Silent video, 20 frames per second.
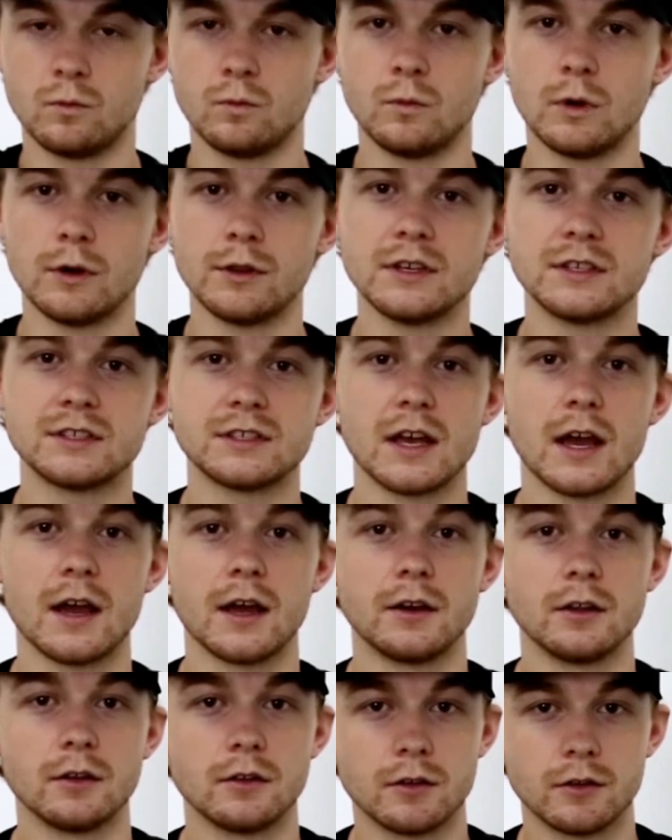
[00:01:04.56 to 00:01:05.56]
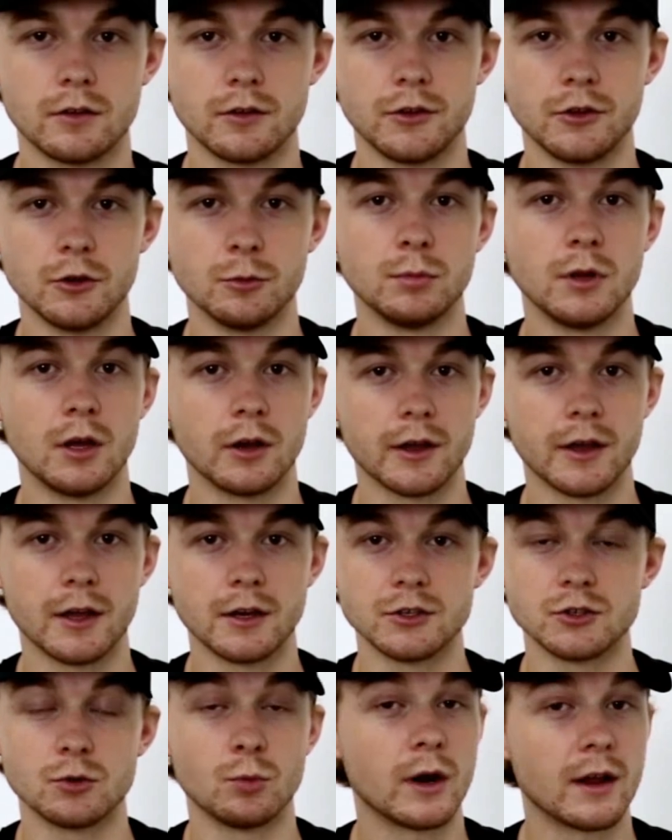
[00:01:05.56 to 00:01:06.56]
while this side you'll plug
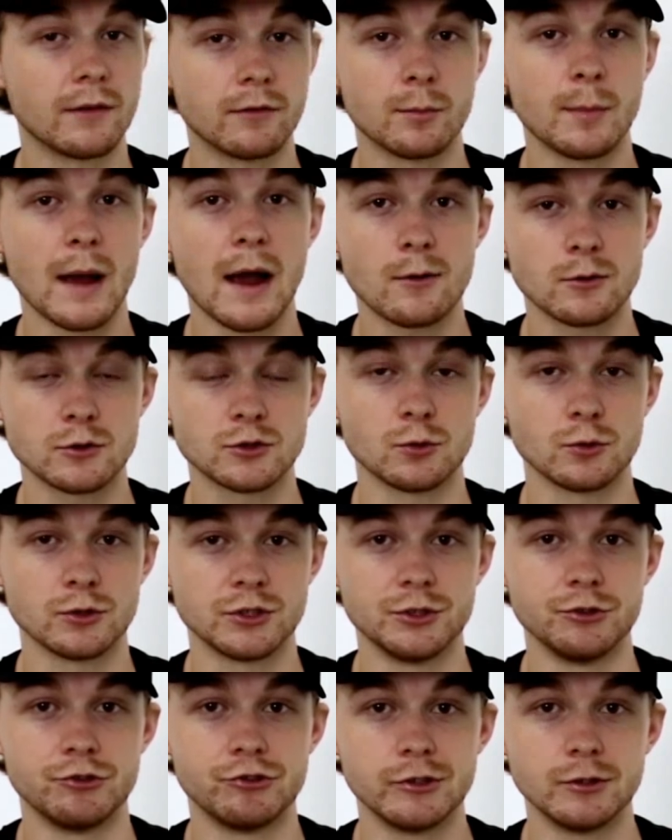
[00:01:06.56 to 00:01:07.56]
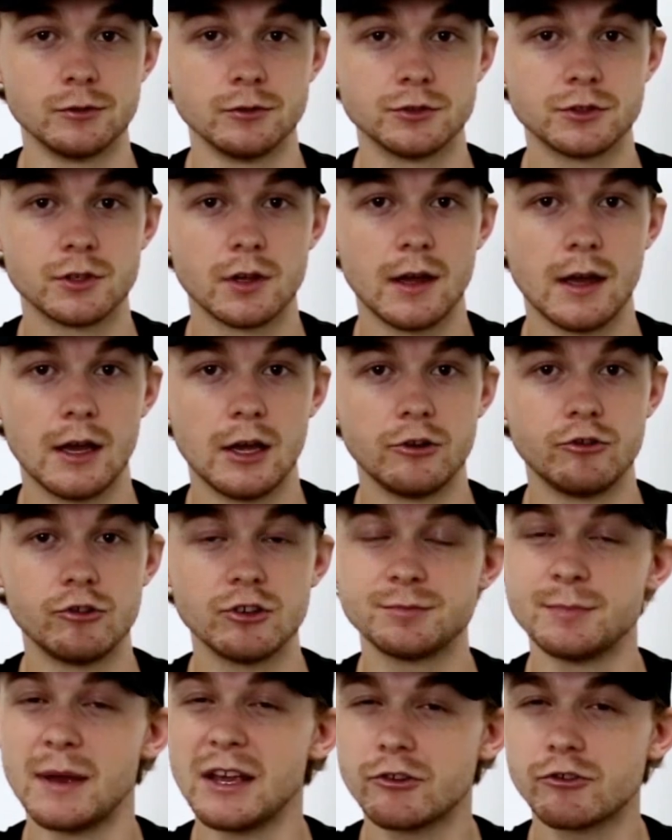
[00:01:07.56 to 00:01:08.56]
in to whatever power source you choose.
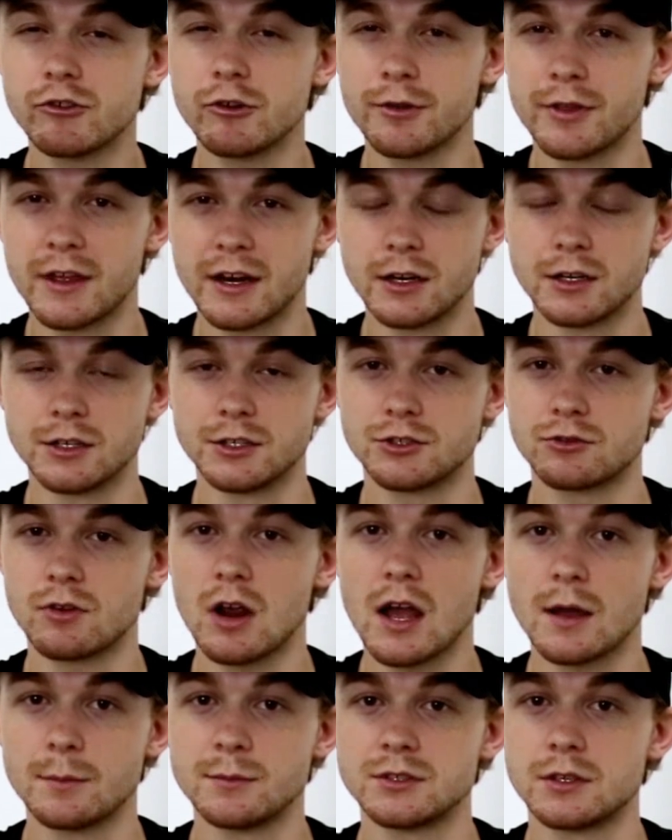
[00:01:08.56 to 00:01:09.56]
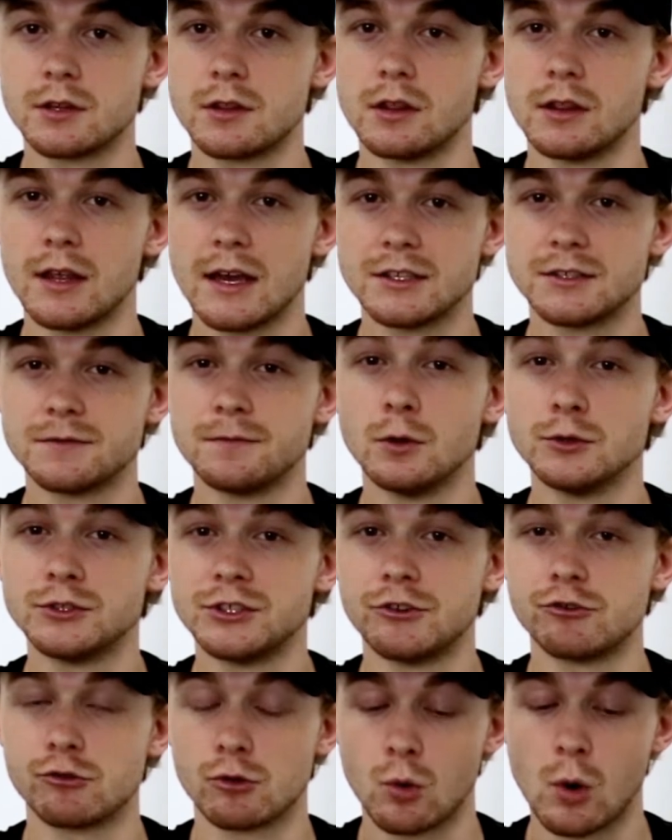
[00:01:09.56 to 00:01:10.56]
Just make sure that it ascribes to the light's
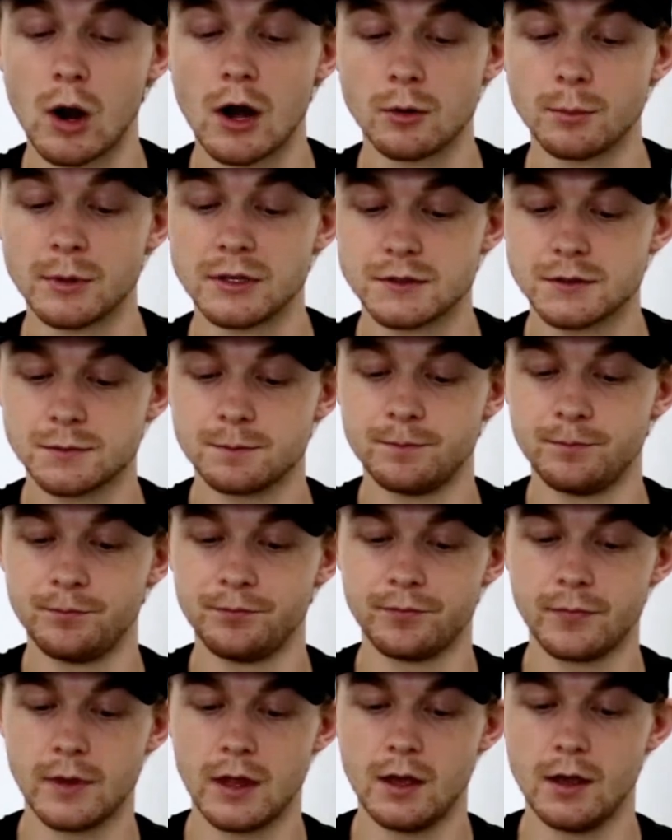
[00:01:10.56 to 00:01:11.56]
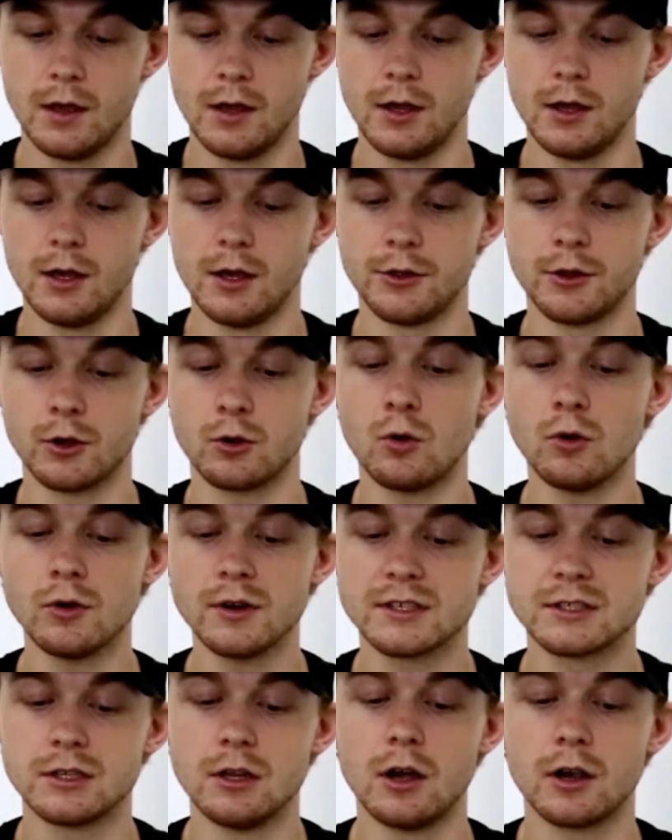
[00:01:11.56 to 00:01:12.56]
voltage requirements. The
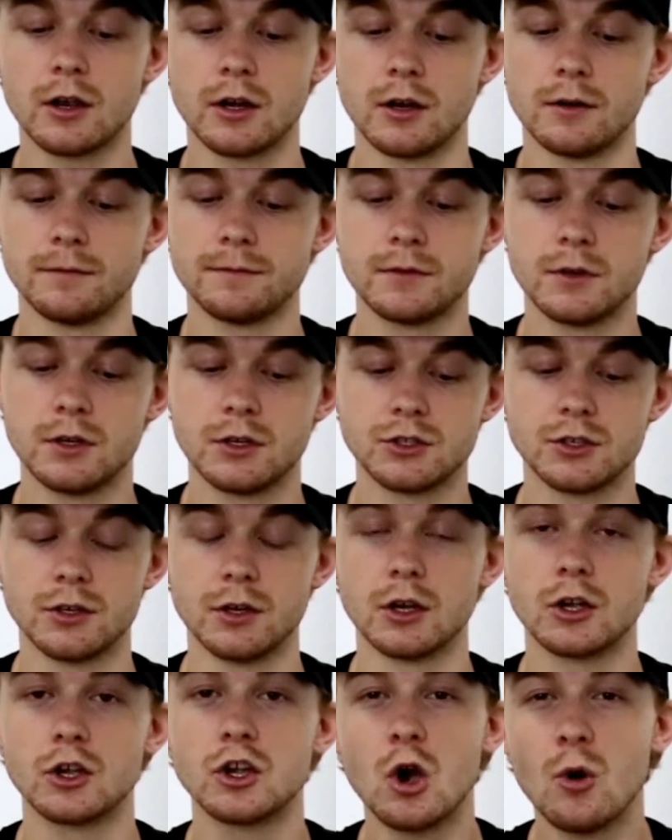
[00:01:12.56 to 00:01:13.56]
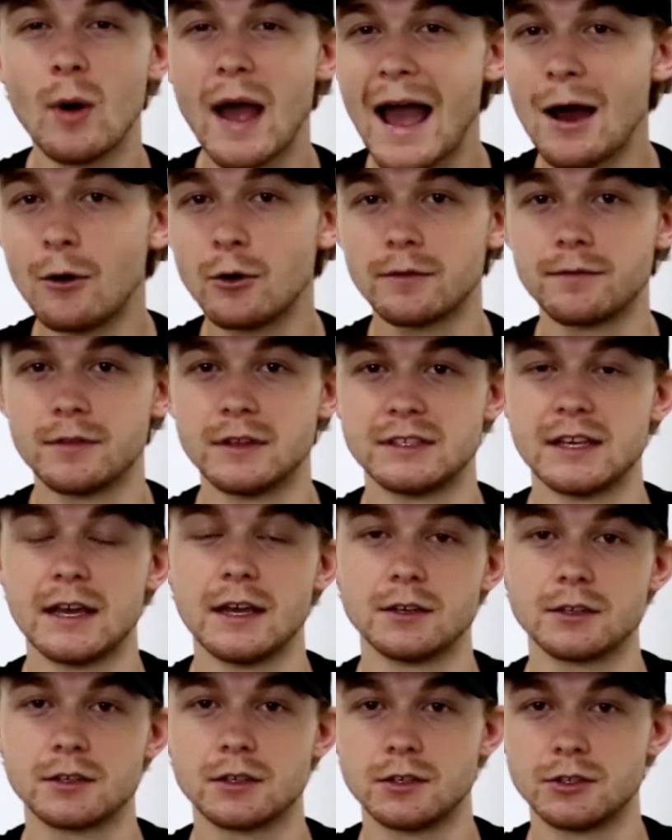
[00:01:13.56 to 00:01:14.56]
cord is long enough to go out of the
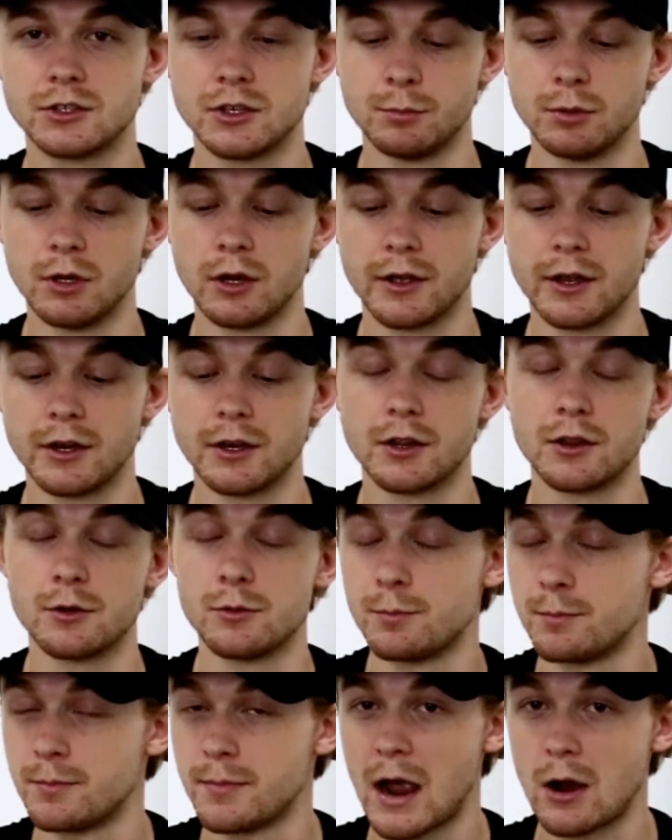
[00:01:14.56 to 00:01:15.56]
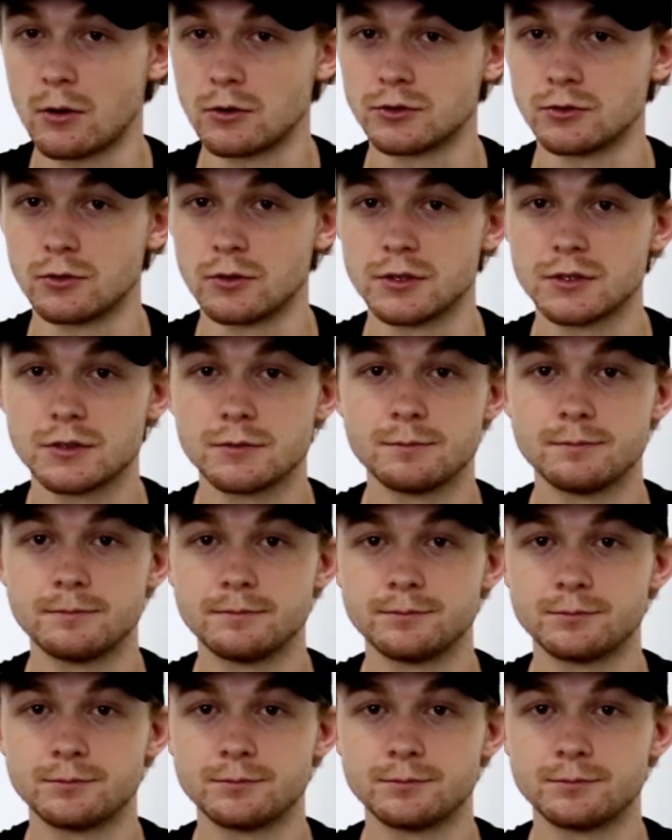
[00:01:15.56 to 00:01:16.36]
tent to plug into the power source.